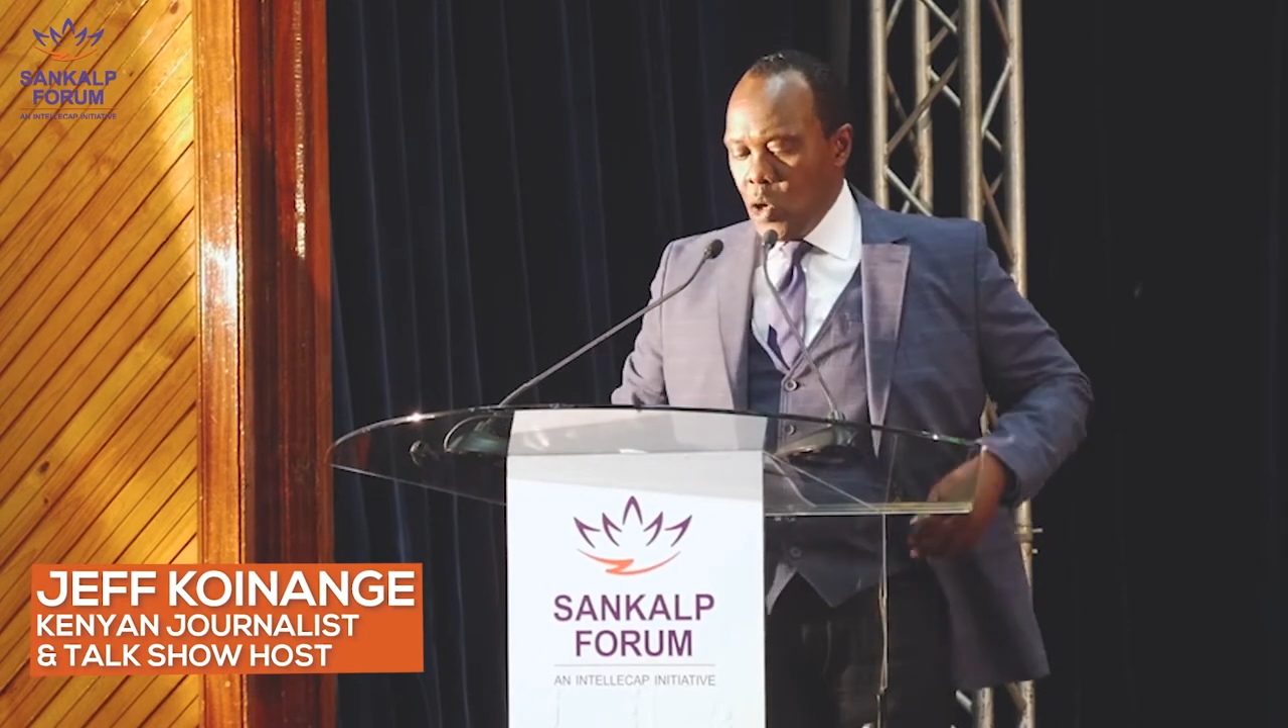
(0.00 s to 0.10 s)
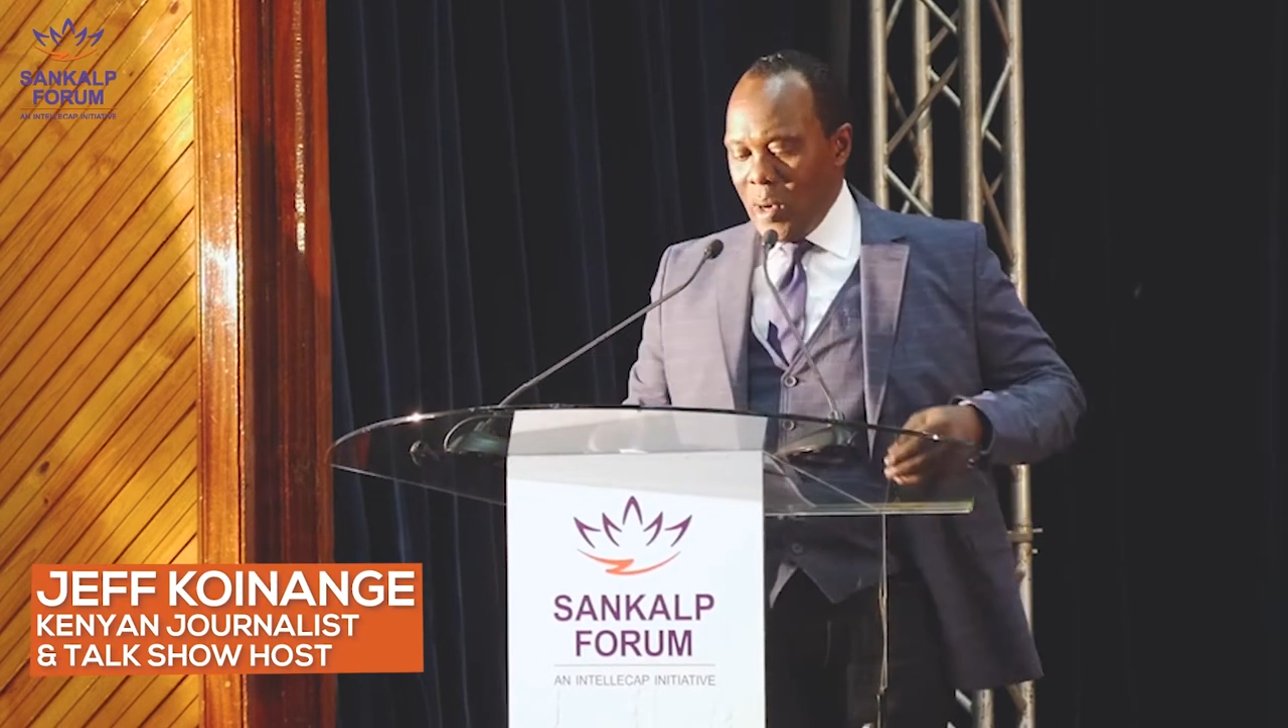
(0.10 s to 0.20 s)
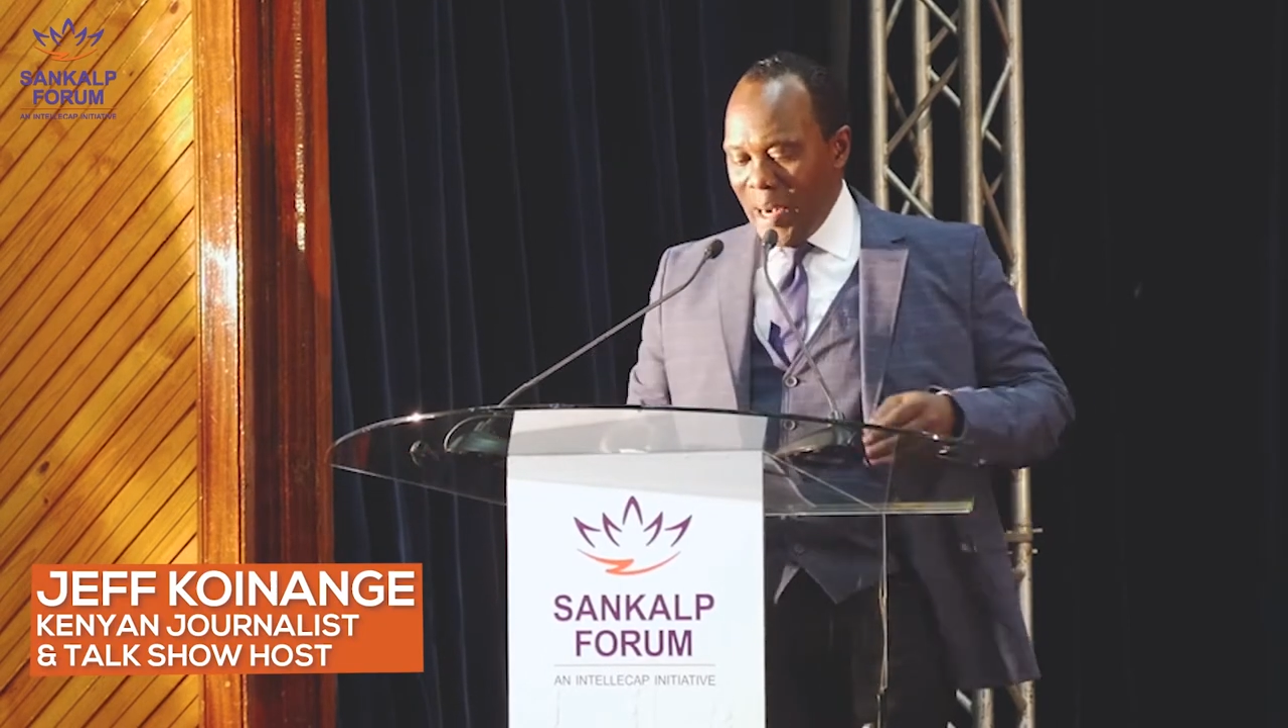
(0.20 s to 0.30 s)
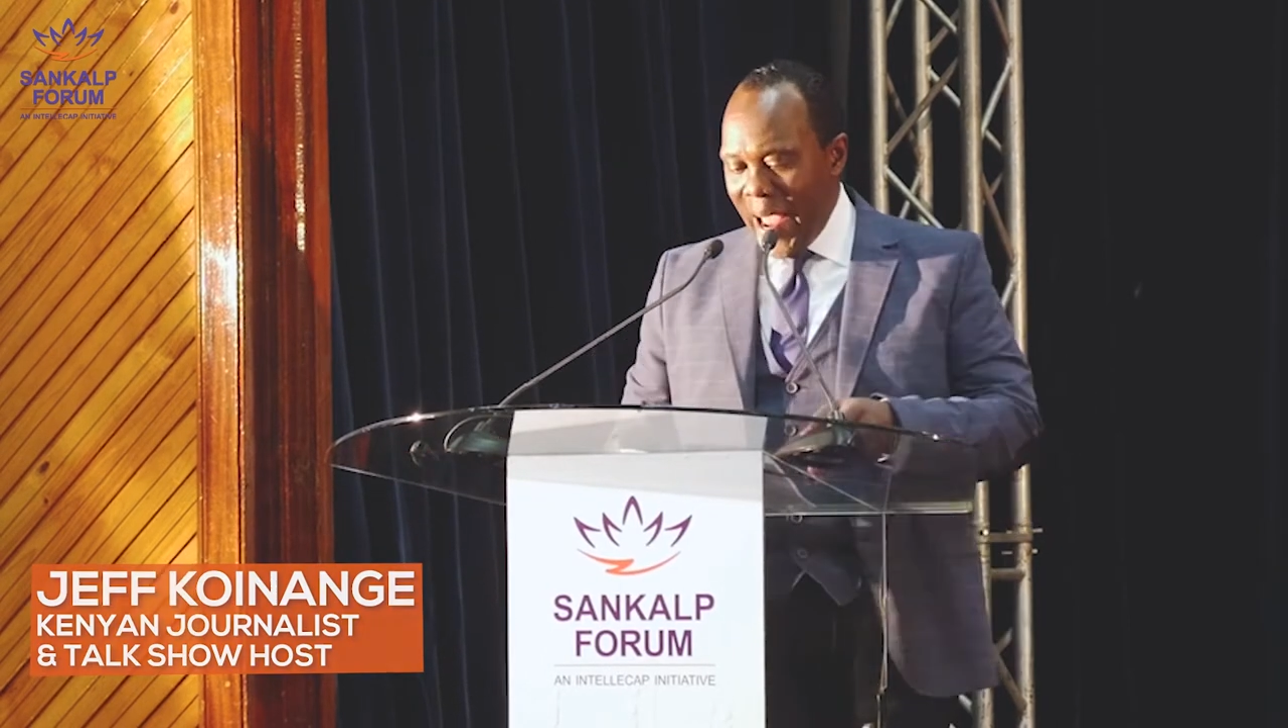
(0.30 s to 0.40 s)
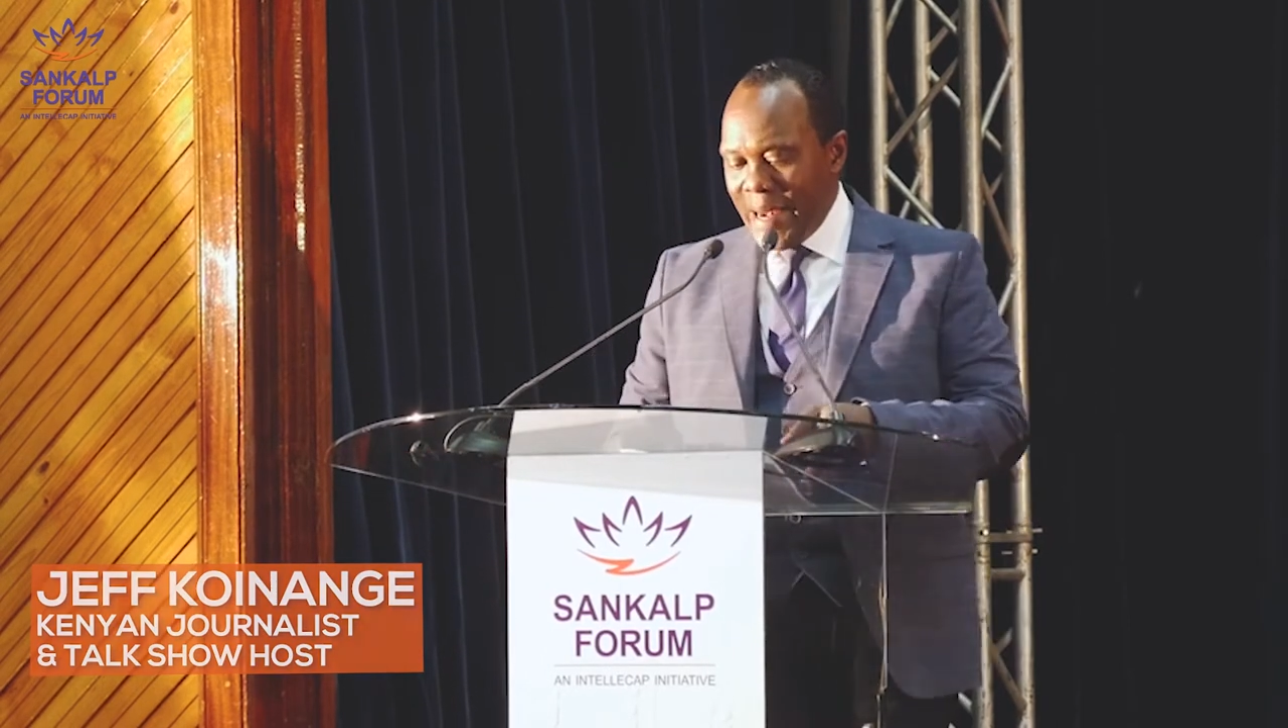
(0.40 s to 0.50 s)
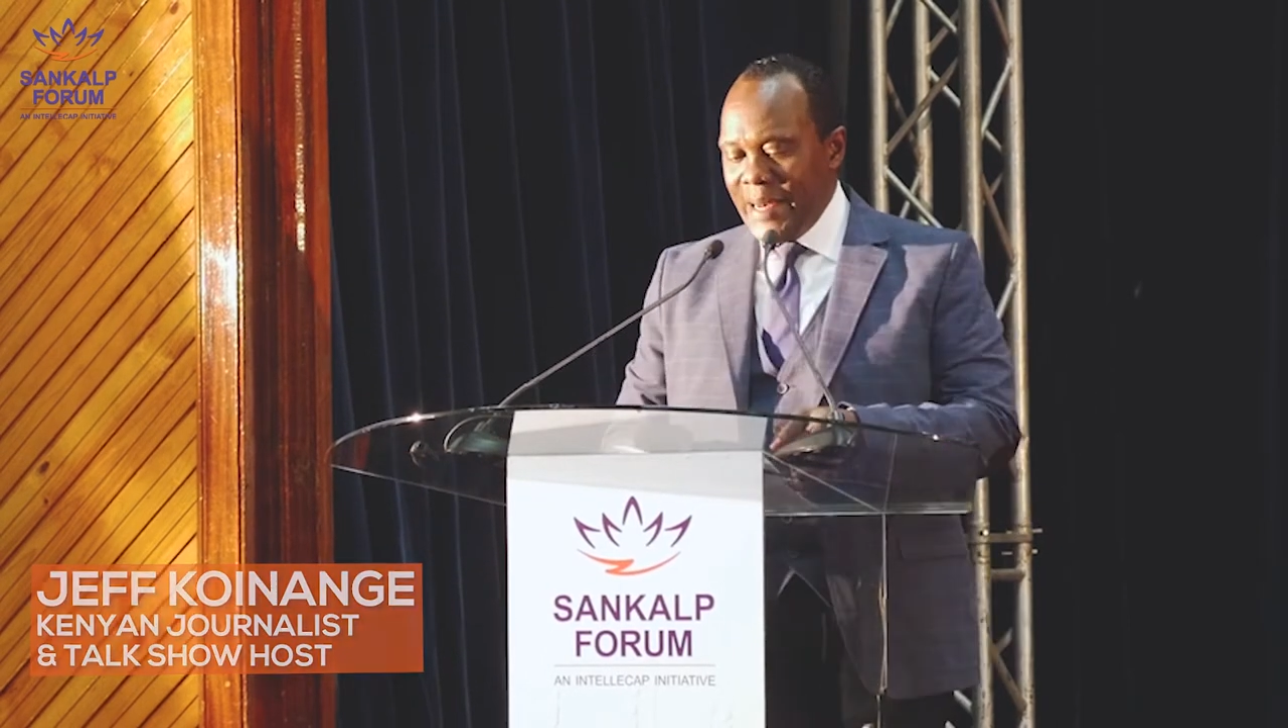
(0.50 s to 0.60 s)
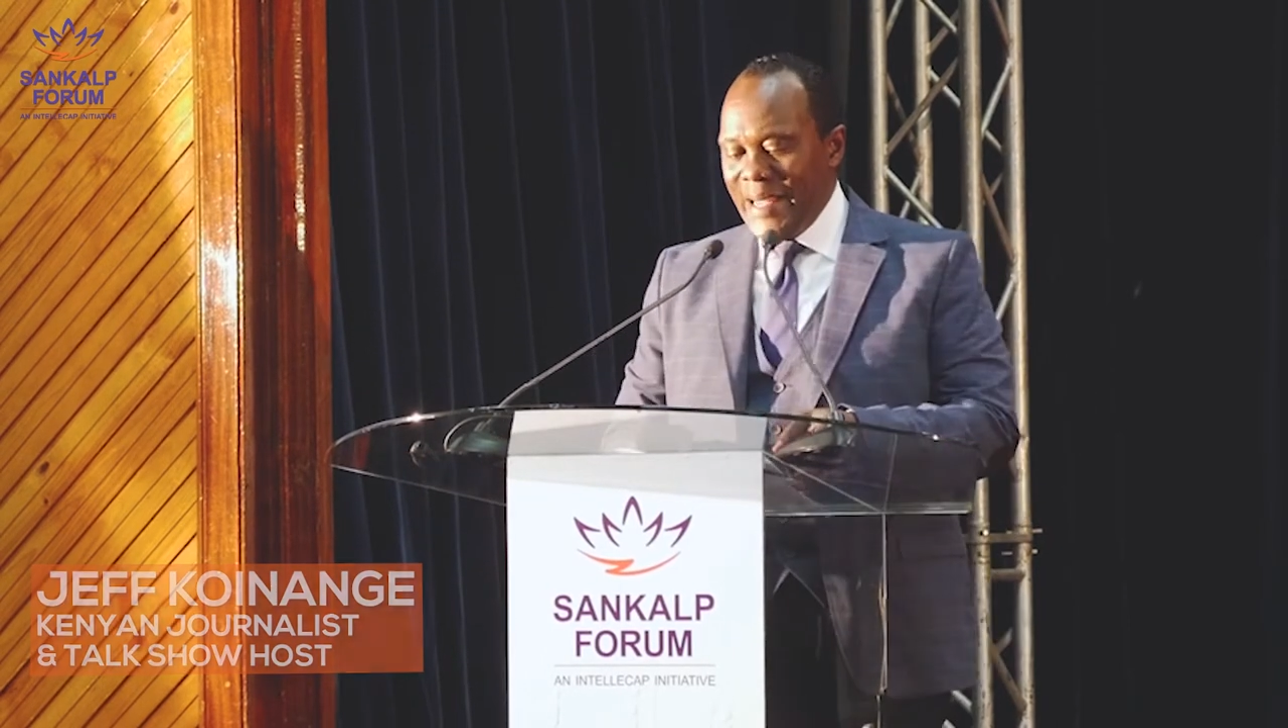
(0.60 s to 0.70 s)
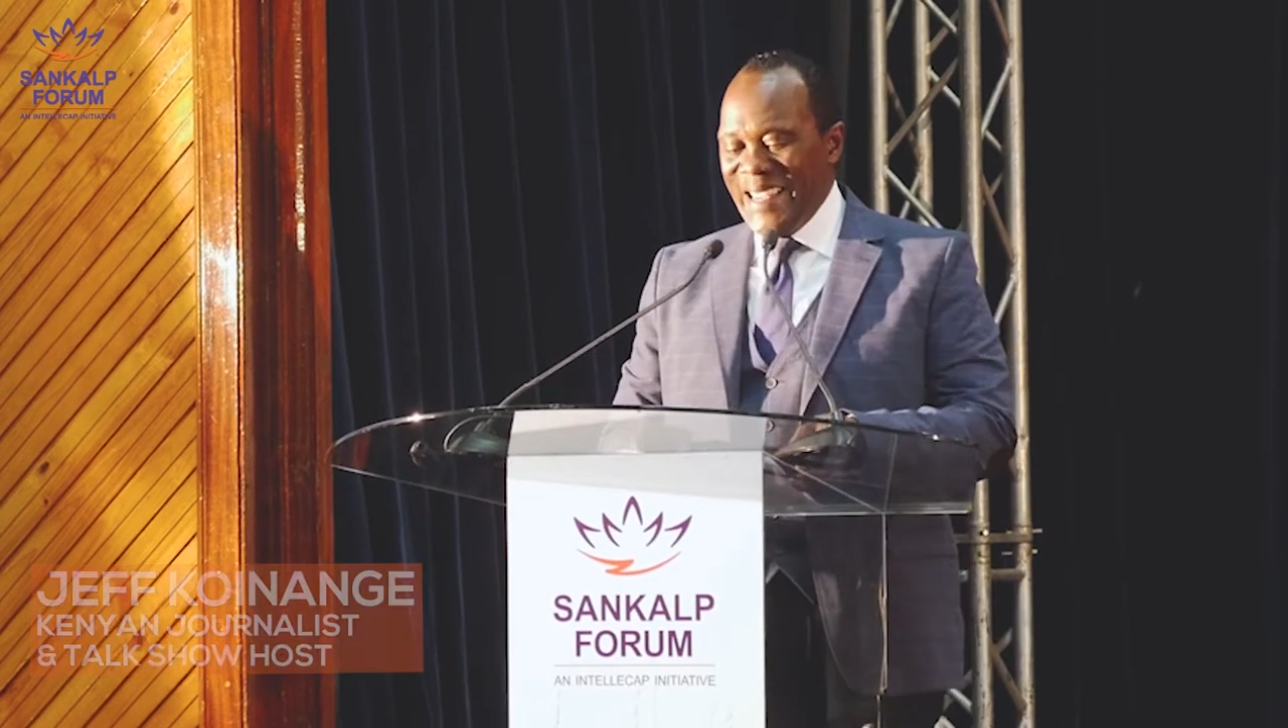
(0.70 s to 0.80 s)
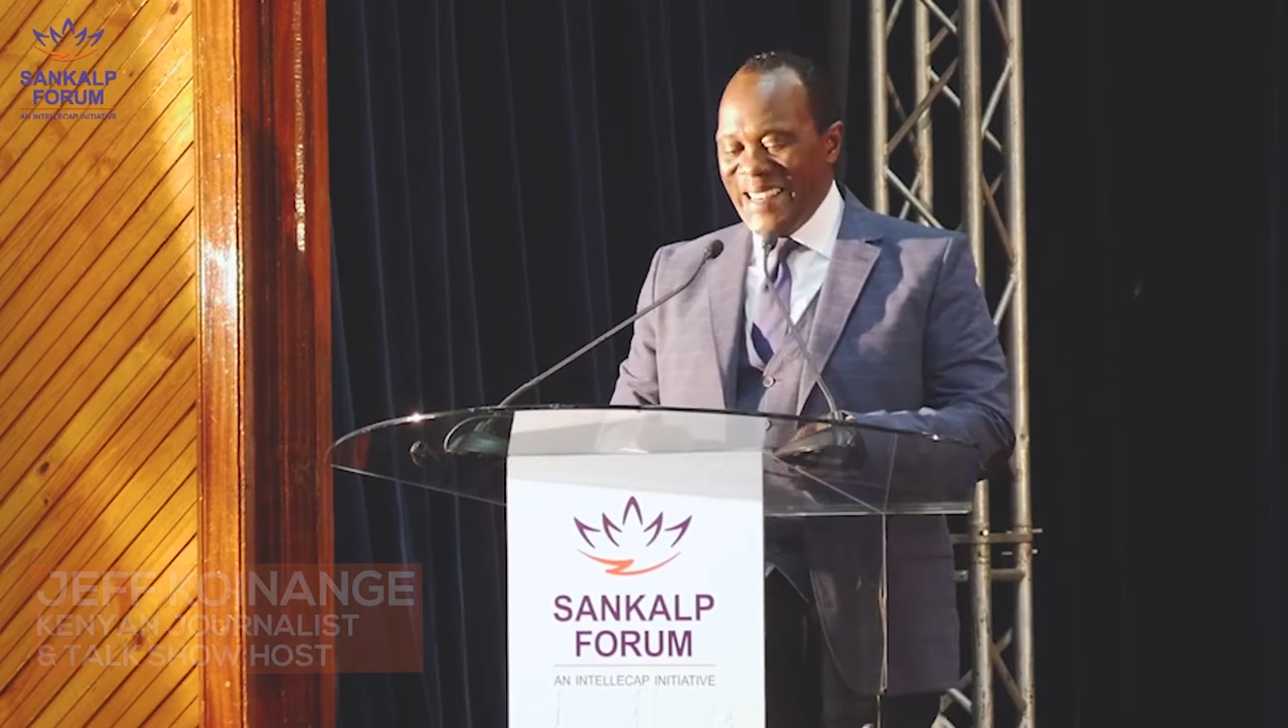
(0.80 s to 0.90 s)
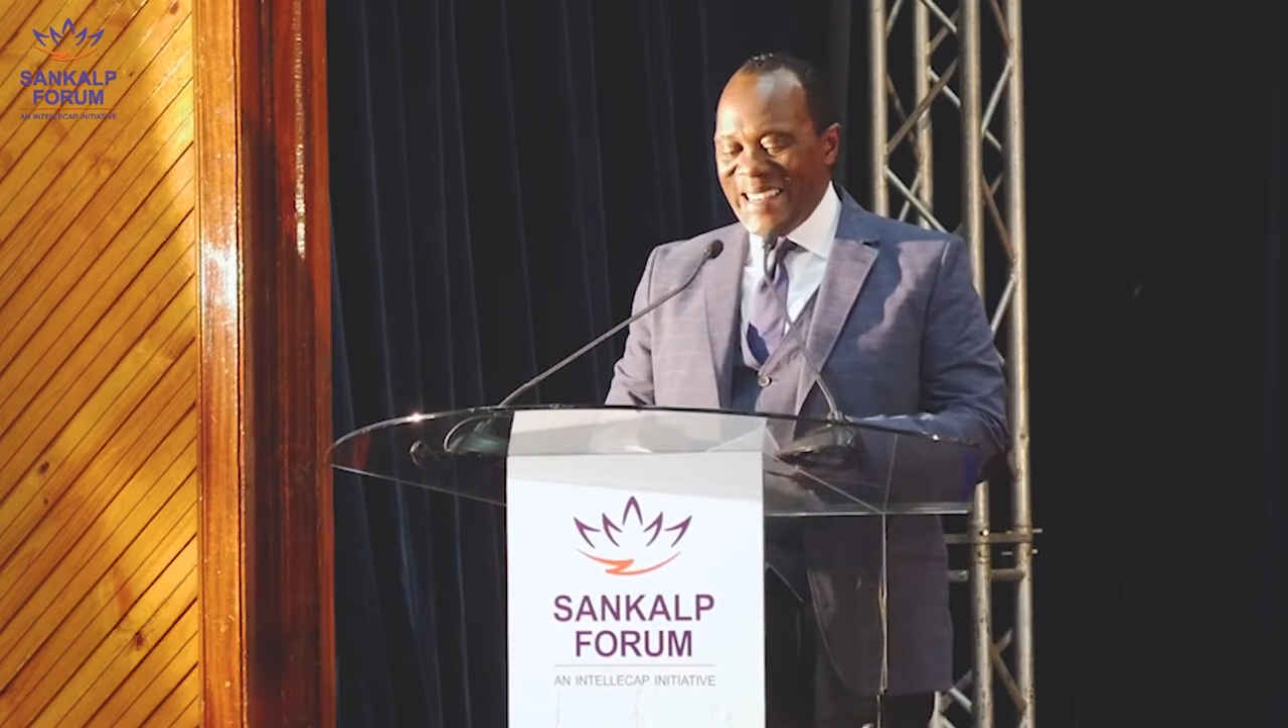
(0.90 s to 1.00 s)
landed
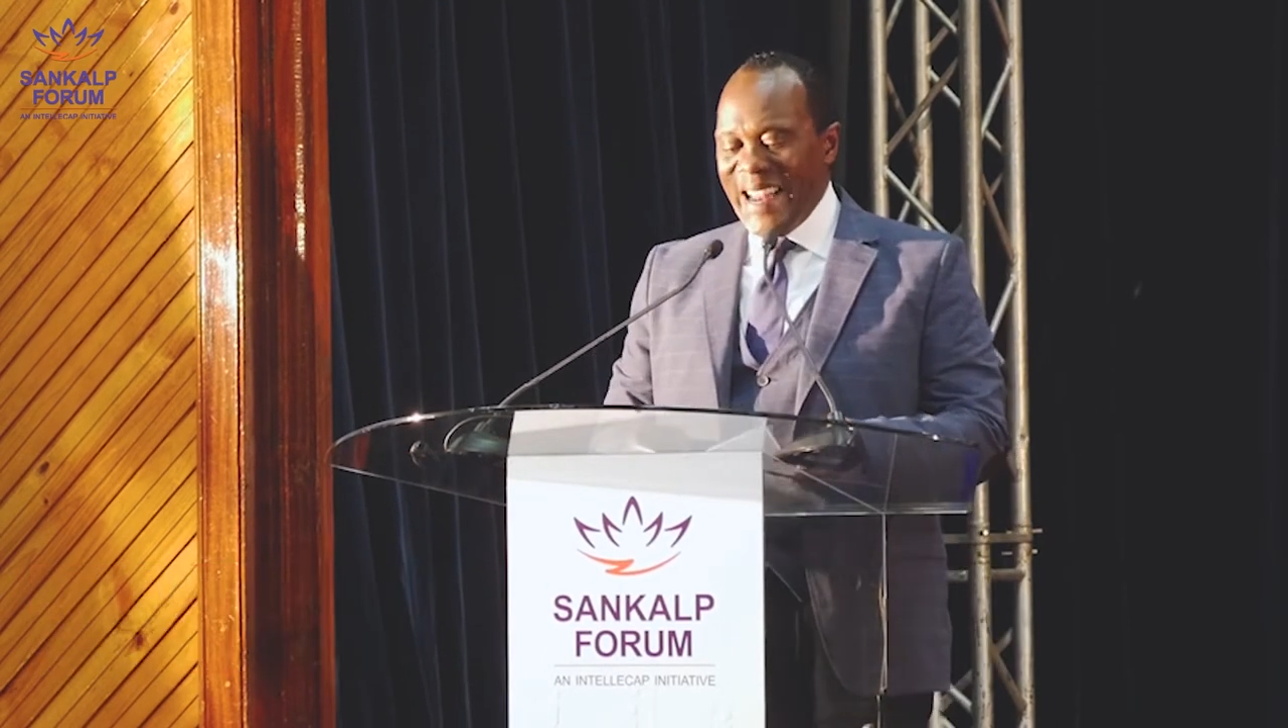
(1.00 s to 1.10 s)
in